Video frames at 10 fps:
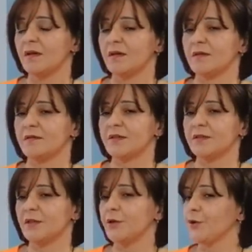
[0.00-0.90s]
it
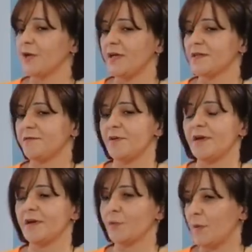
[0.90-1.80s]
deteriorates
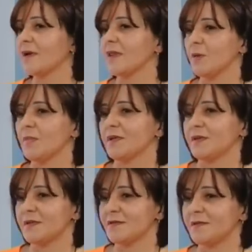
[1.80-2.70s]
very quickly, but
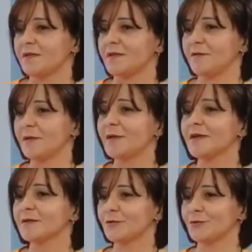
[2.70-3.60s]
it's
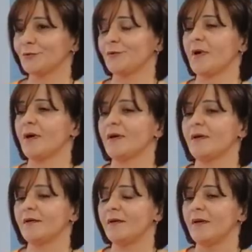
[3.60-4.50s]
difficult to
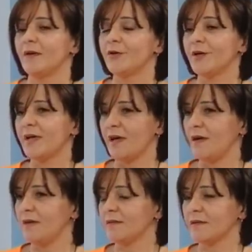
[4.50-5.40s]
uh,
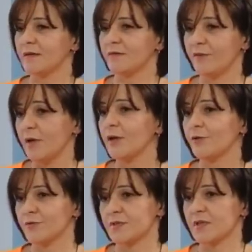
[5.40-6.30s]
regain the
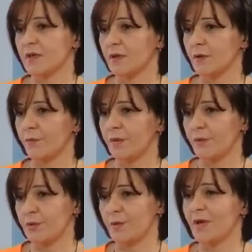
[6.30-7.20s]
values uh,
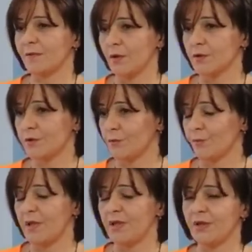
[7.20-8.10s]
which we have lost for
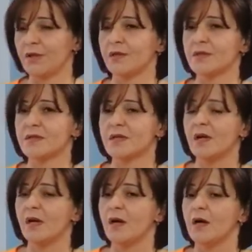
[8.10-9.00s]
many years.
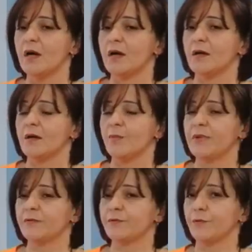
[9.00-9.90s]
Uh,
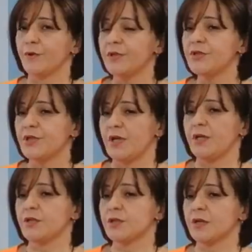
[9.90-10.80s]
but for the
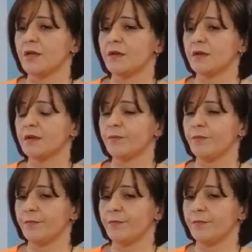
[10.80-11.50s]
change, I think the